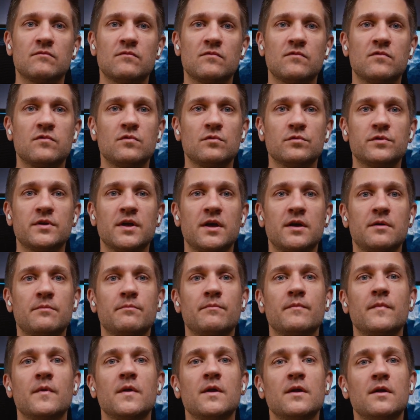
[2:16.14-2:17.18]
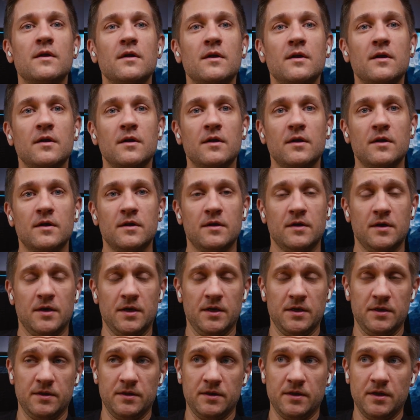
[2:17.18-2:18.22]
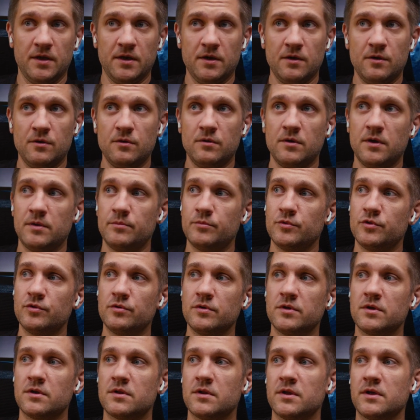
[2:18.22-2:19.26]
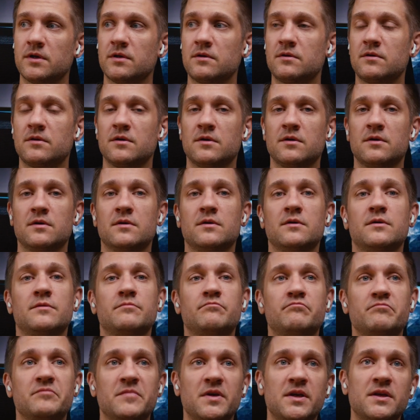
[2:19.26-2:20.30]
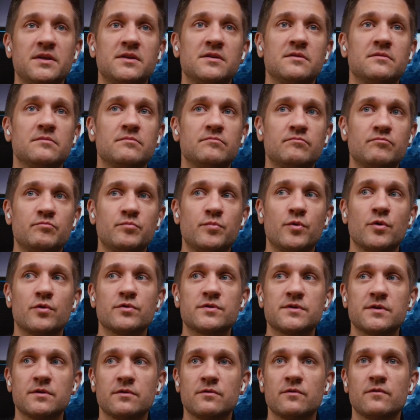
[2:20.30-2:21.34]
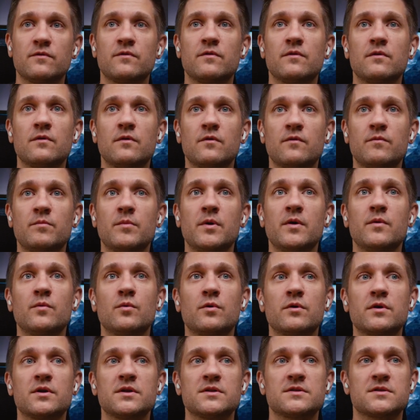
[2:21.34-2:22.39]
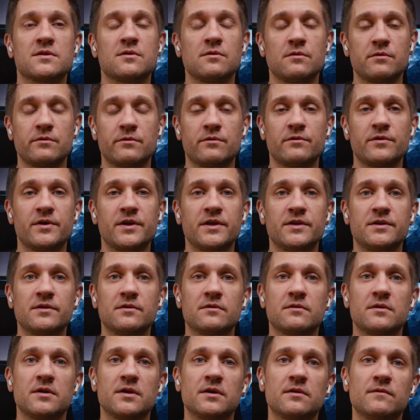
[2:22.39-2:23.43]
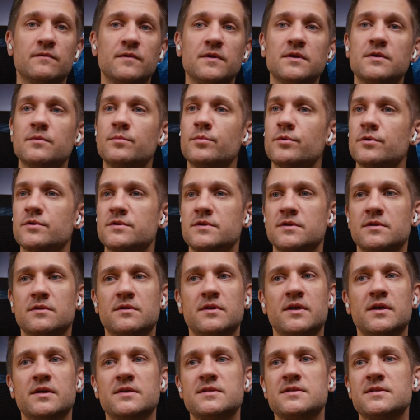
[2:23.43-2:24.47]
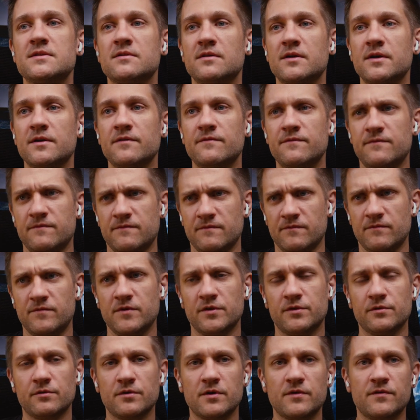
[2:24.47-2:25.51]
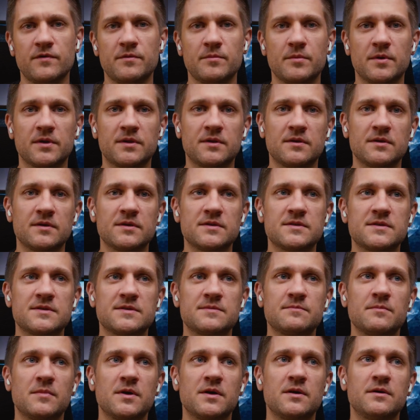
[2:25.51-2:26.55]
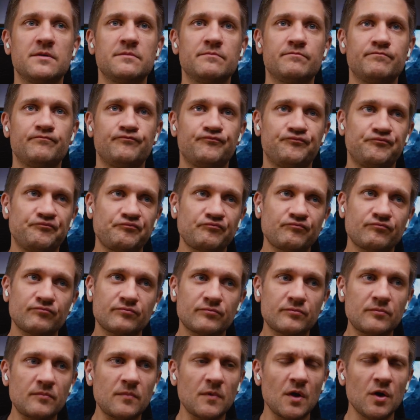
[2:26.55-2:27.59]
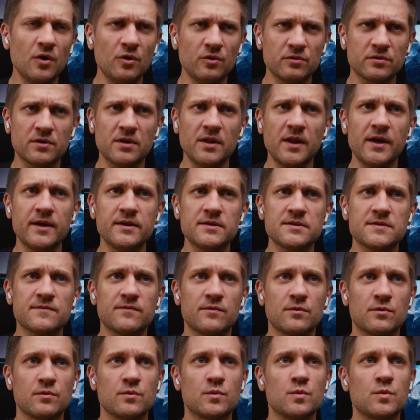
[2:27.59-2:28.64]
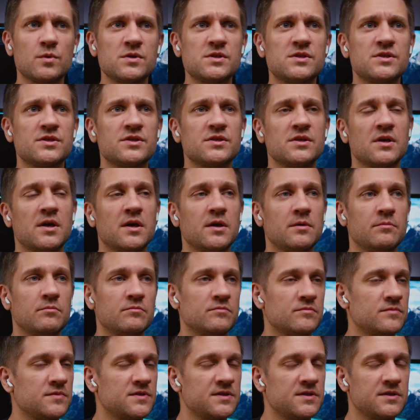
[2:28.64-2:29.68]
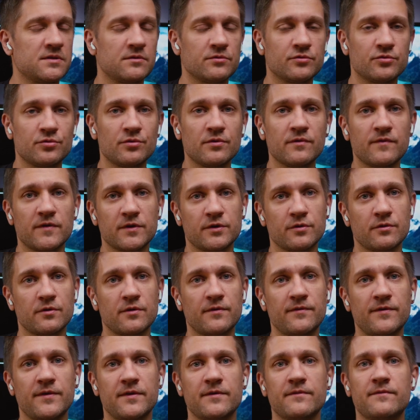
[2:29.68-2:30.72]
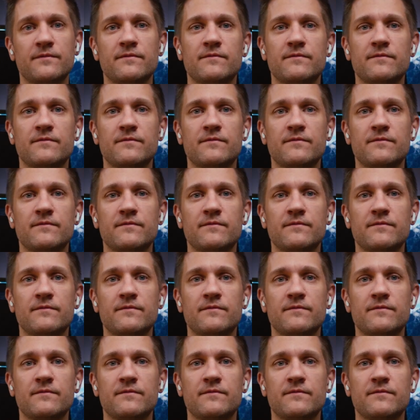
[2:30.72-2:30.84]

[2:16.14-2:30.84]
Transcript: Full time. And now I'm doing like 80% of my work. It's color grading. Like 20%, I still have photography, but it's my all clients for which I'm still doing photography.